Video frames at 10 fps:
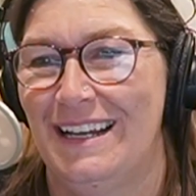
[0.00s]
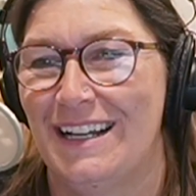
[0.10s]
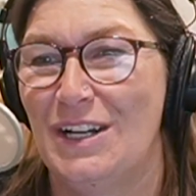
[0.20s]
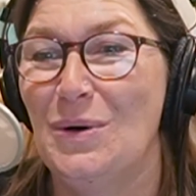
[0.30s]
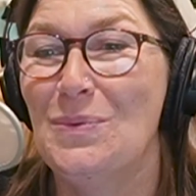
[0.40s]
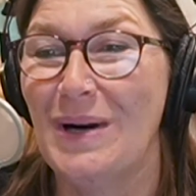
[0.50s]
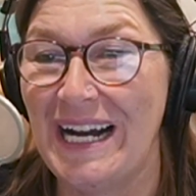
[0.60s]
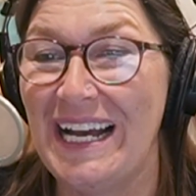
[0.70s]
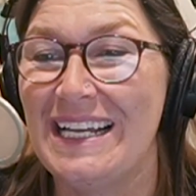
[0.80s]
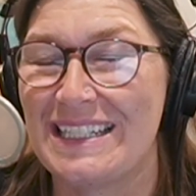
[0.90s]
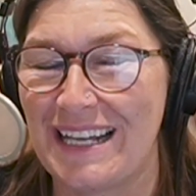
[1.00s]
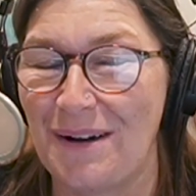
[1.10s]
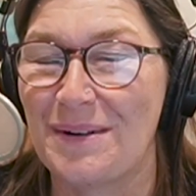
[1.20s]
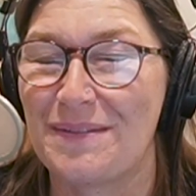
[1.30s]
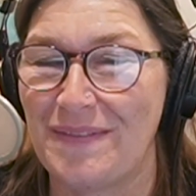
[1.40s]
Kauai is
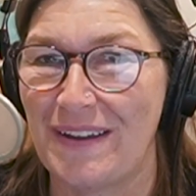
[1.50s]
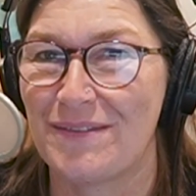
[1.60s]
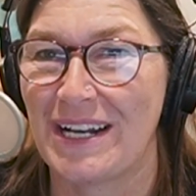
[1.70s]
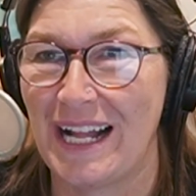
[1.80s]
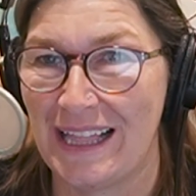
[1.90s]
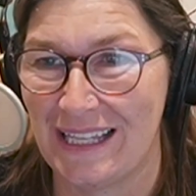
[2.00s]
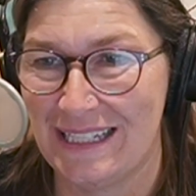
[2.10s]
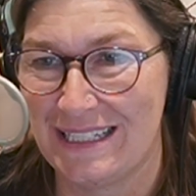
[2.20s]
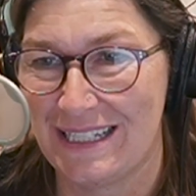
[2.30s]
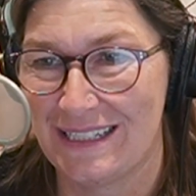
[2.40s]
our favorite island.